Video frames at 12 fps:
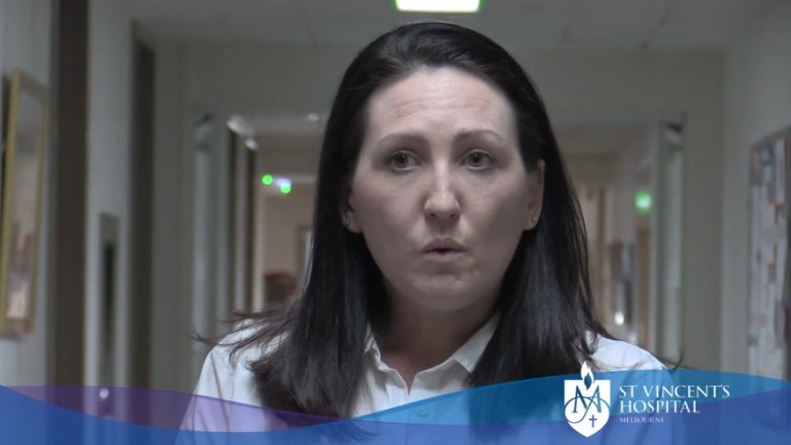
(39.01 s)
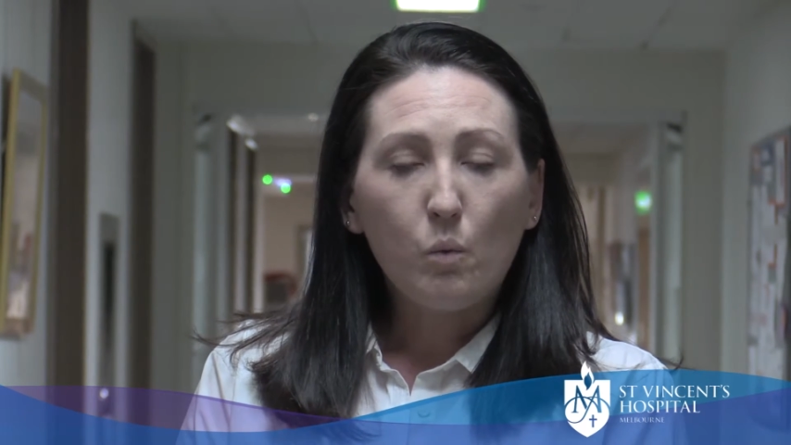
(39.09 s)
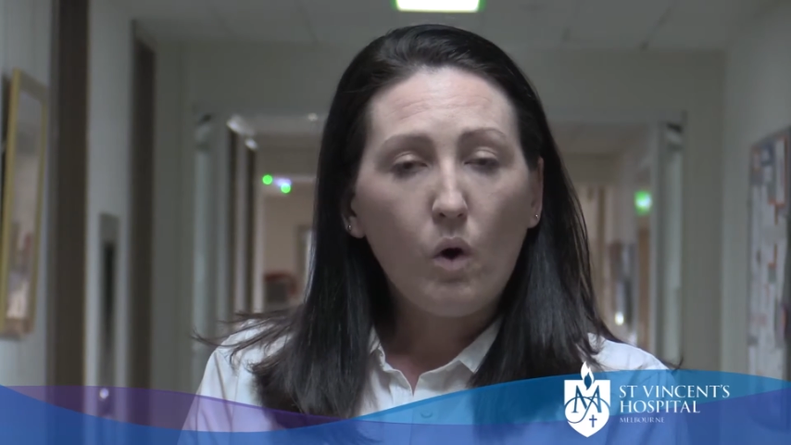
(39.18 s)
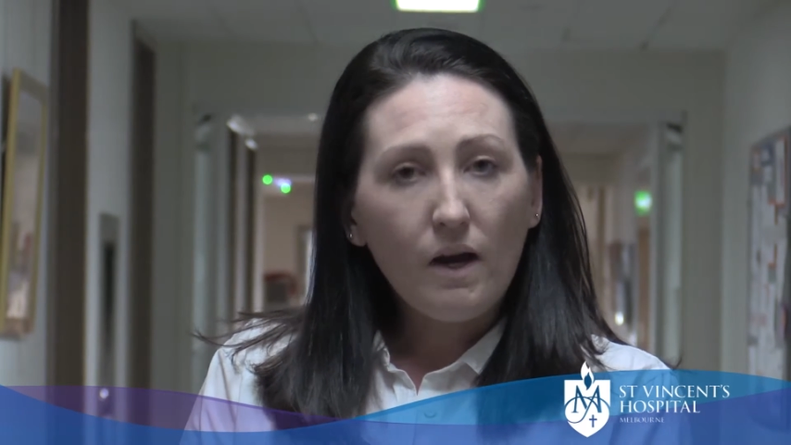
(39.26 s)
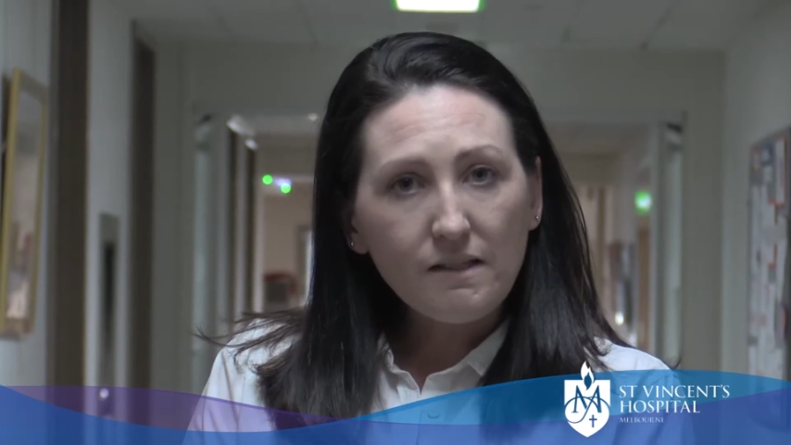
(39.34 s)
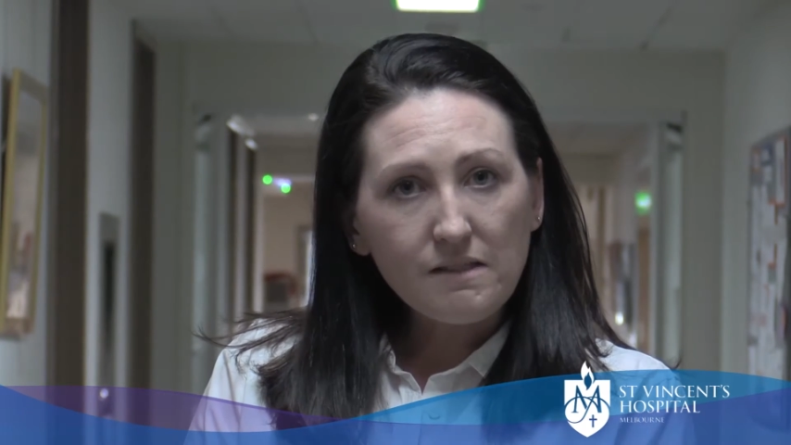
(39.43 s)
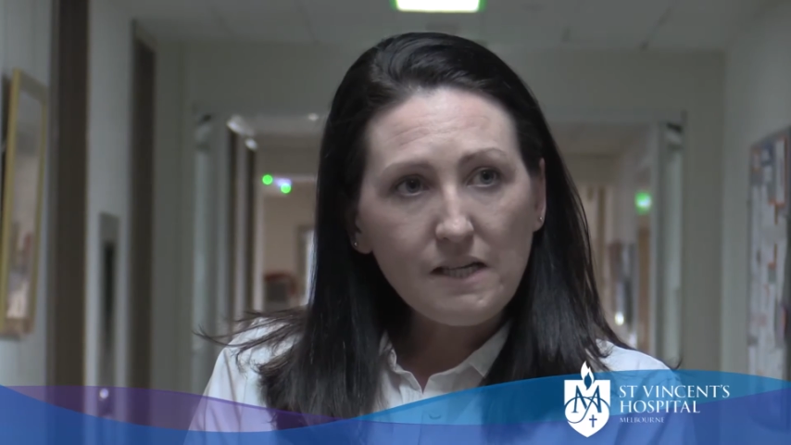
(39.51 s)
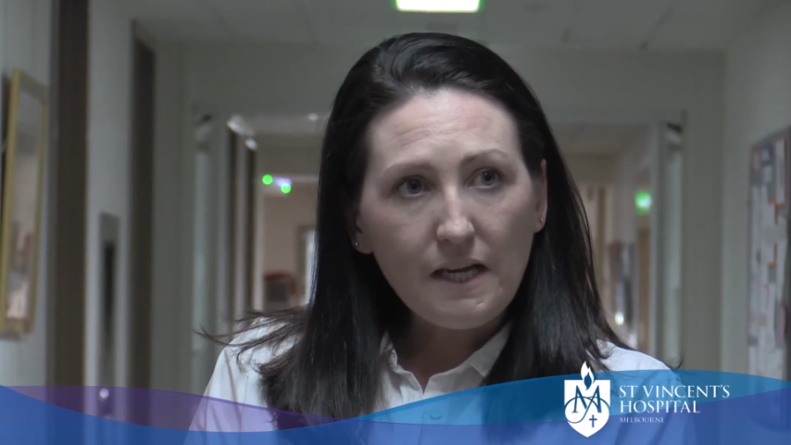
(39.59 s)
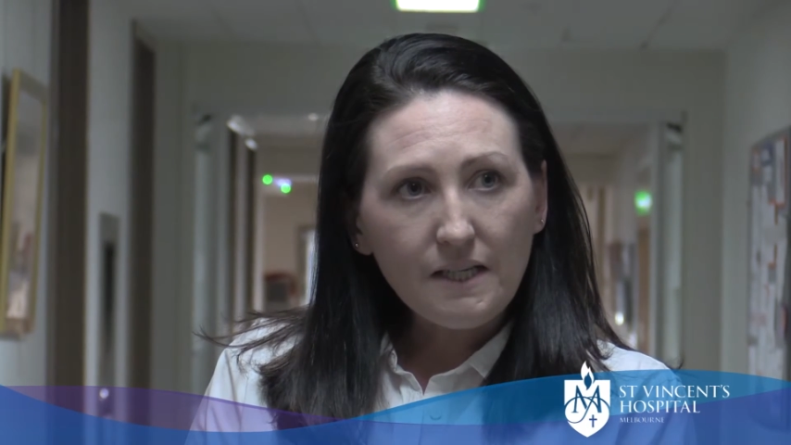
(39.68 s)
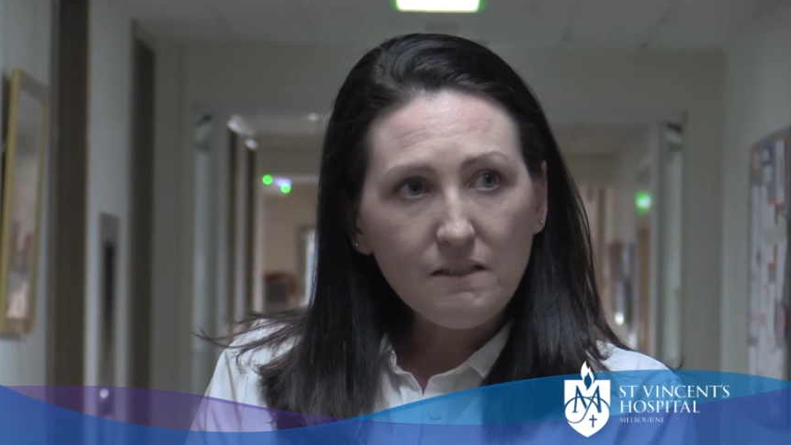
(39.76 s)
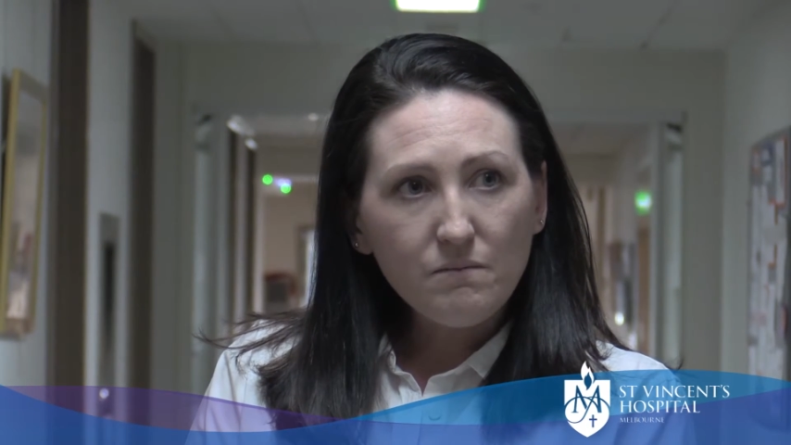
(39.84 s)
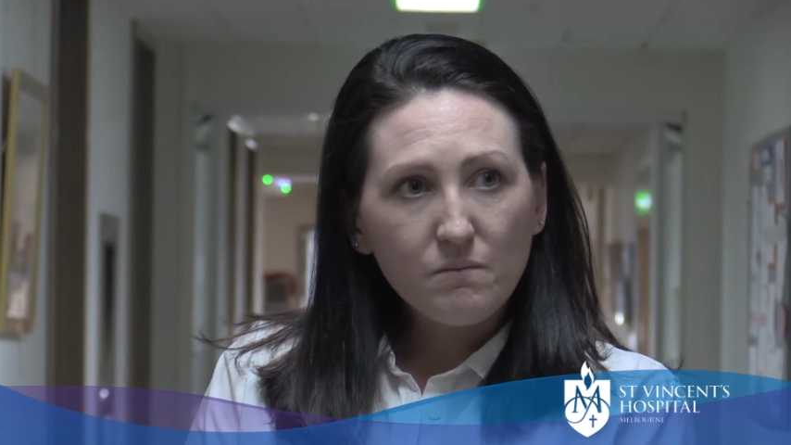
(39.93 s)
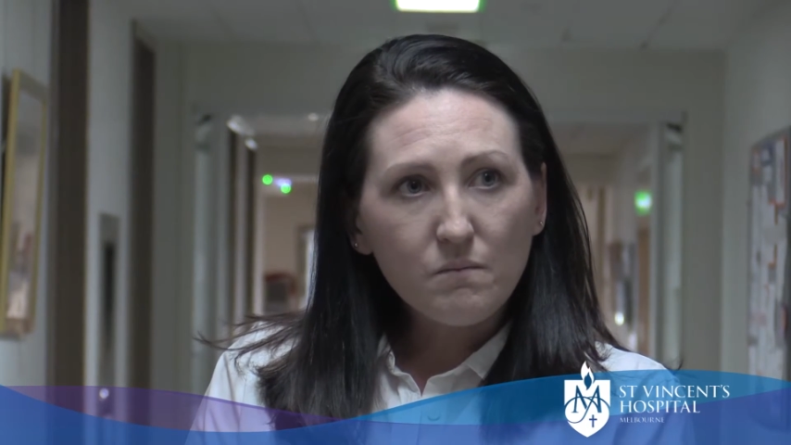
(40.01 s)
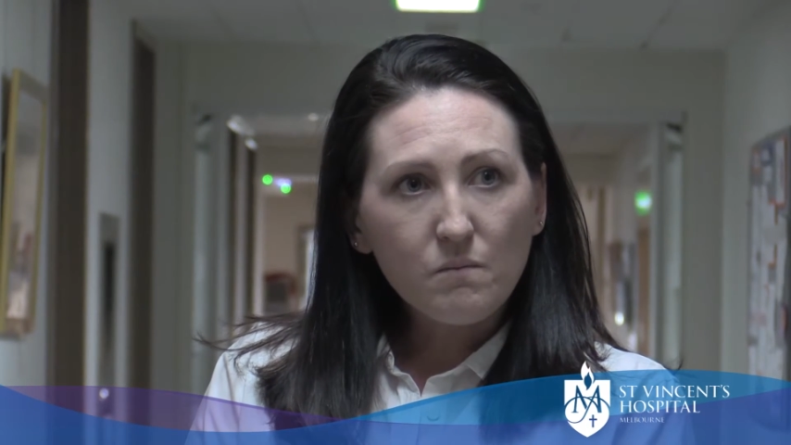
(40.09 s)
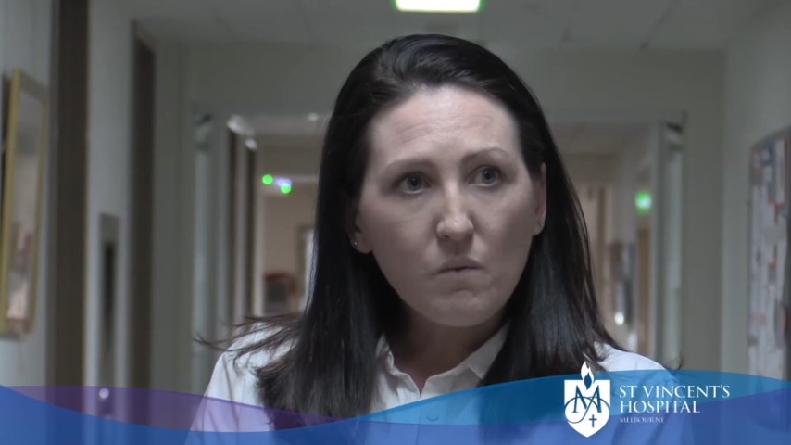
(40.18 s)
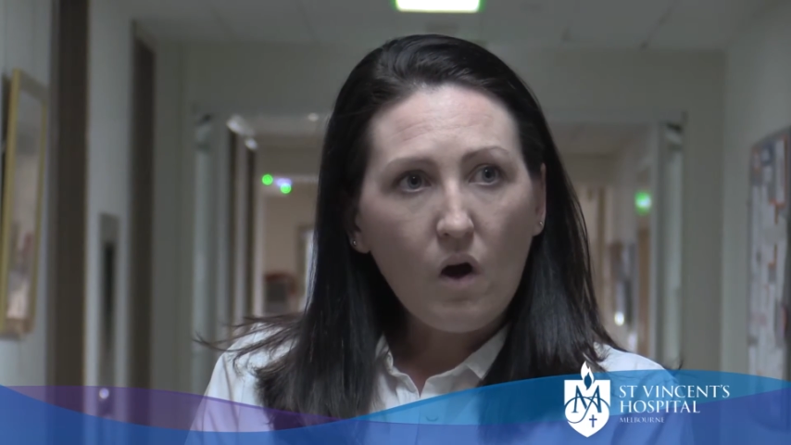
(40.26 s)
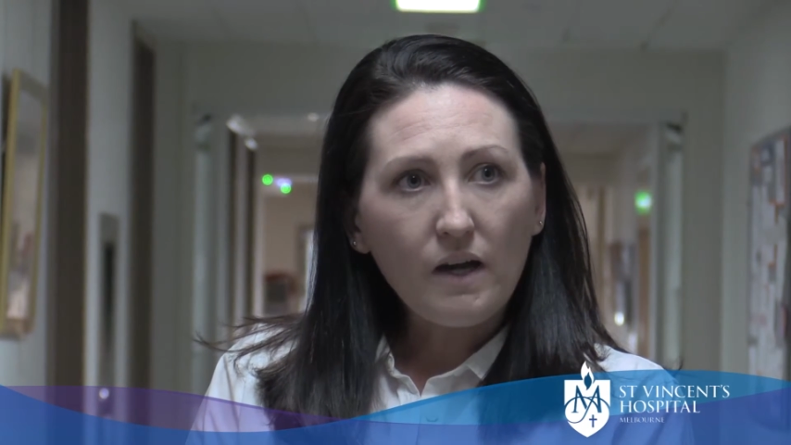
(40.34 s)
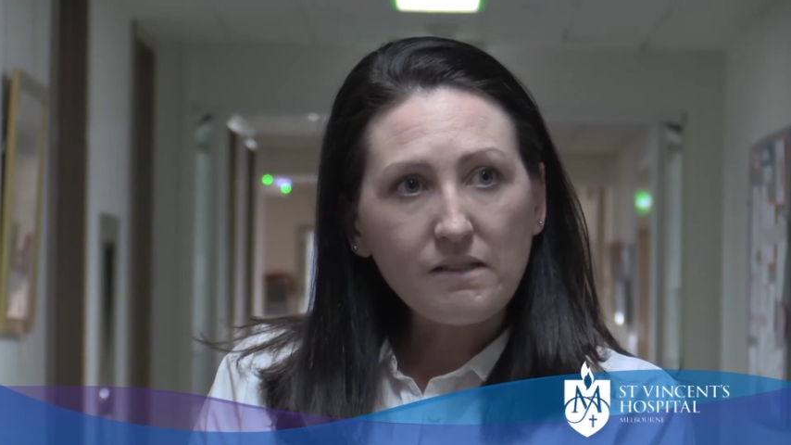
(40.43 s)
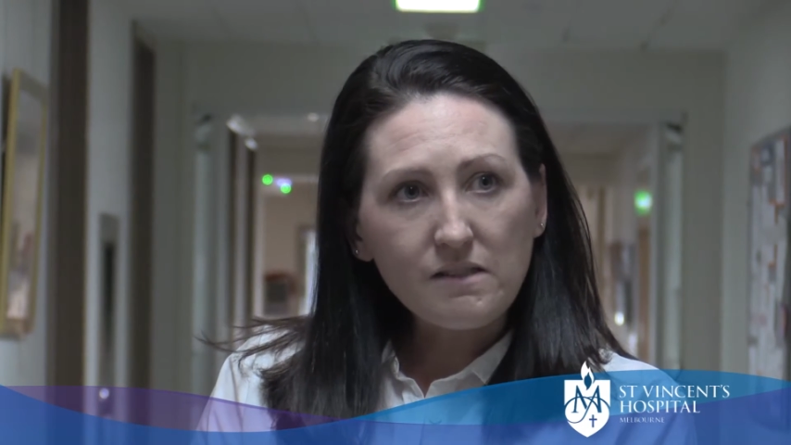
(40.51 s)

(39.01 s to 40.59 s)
Why stay? I